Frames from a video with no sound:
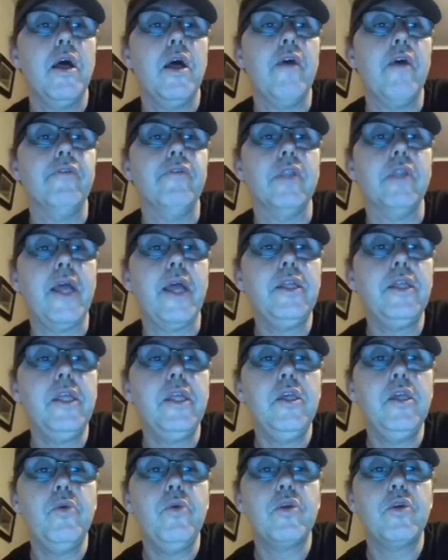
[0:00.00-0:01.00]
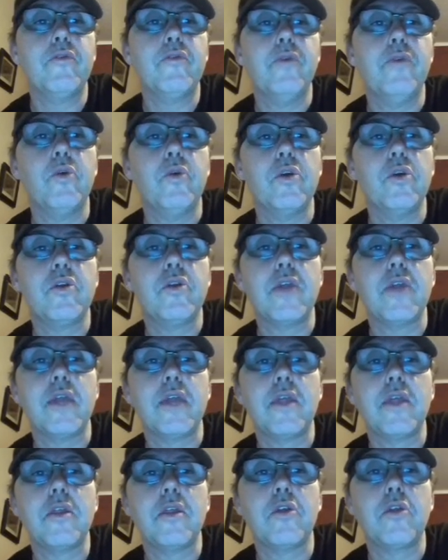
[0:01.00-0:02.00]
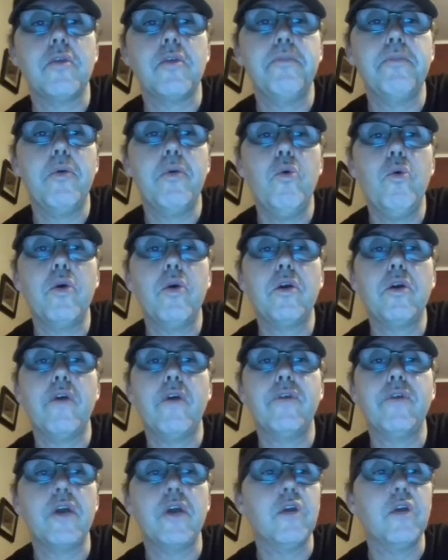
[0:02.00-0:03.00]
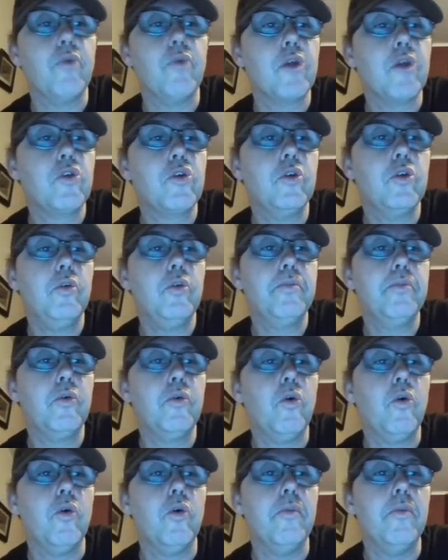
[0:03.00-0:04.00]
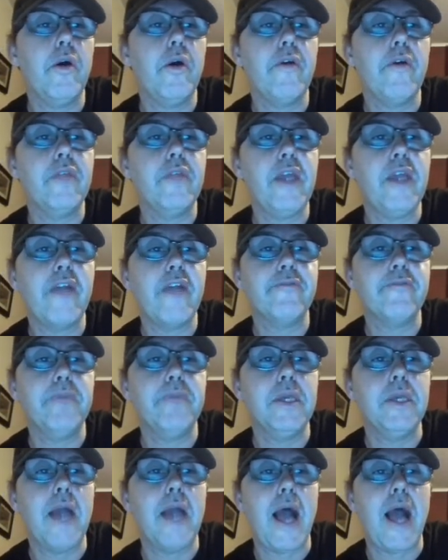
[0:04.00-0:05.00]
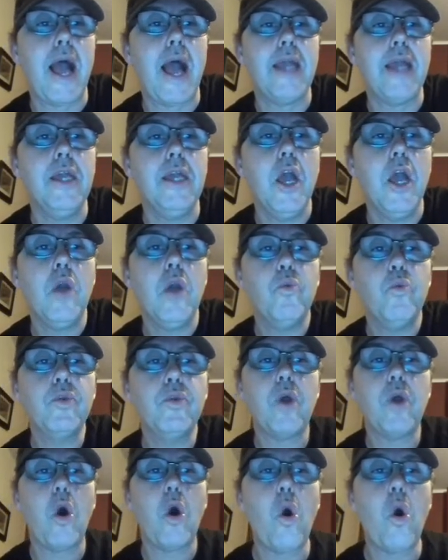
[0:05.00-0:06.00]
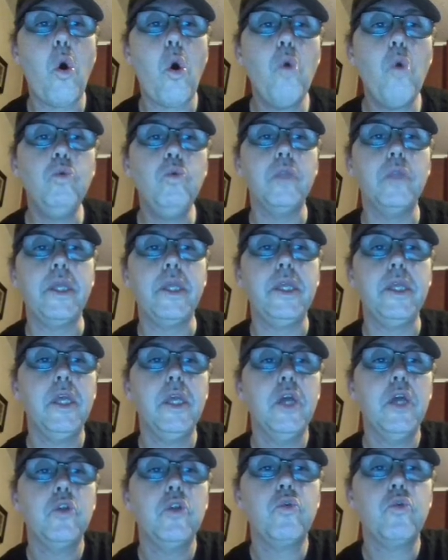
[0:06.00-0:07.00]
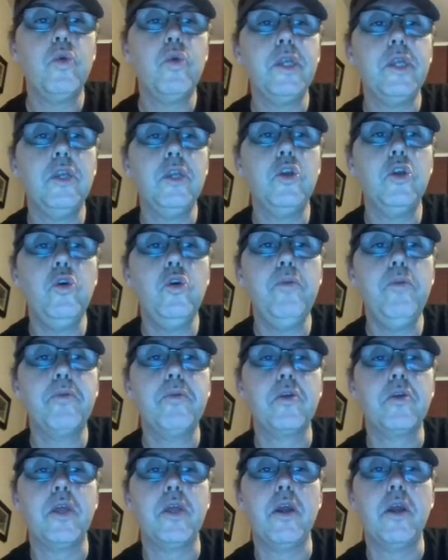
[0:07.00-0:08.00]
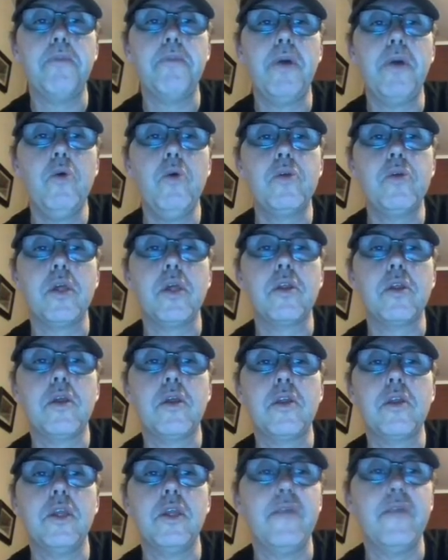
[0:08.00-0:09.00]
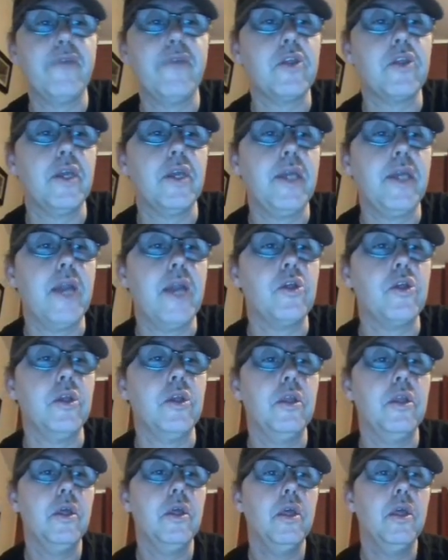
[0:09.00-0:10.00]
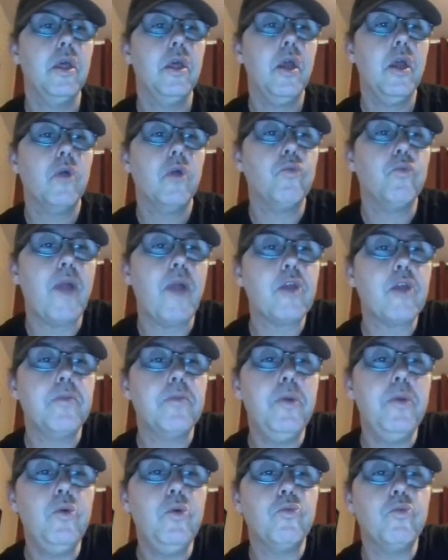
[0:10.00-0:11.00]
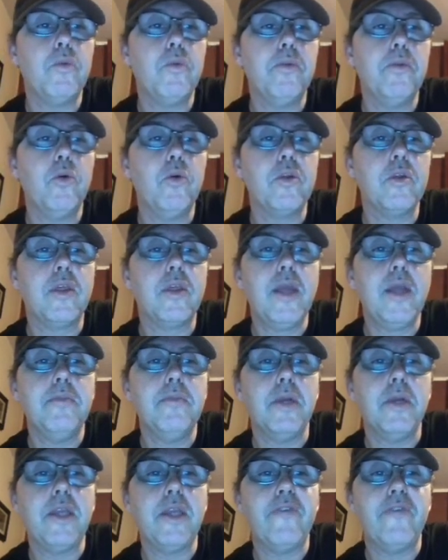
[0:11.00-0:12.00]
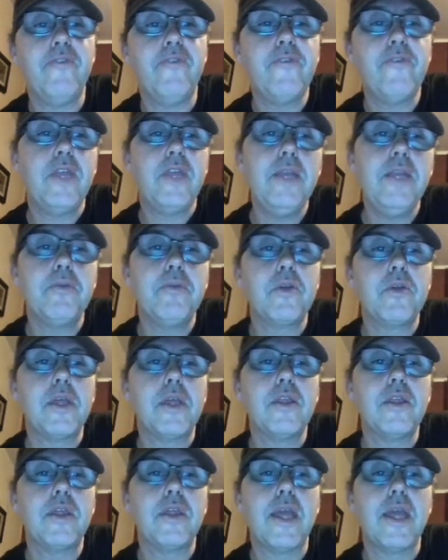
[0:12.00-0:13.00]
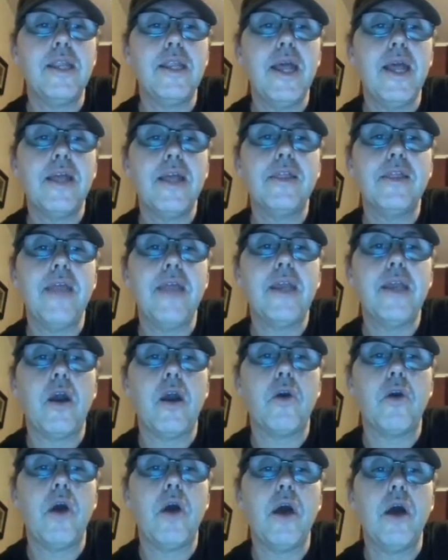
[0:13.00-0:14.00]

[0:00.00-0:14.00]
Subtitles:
of likely U.S. voters says that the support of a congressional probe of the FBI, with only 22% opposing such an investigation. Rasmussen report said Monday, 15% said they are